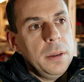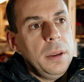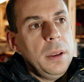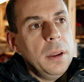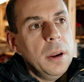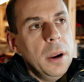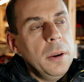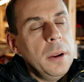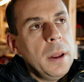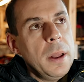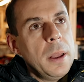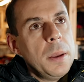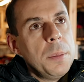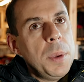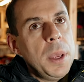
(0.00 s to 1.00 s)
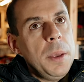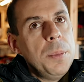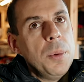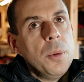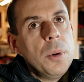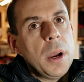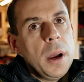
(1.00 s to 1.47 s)
You know,
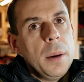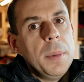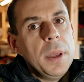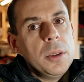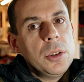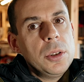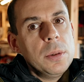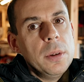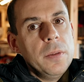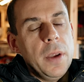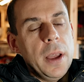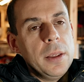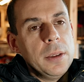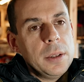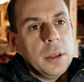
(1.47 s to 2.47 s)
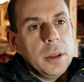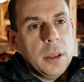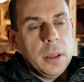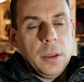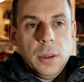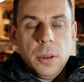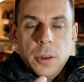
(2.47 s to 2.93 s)
people come into events and
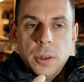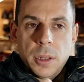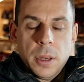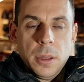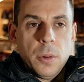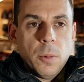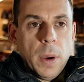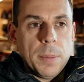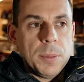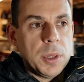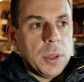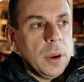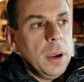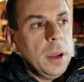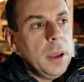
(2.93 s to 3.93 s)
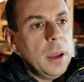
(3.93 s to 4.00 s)
you see the website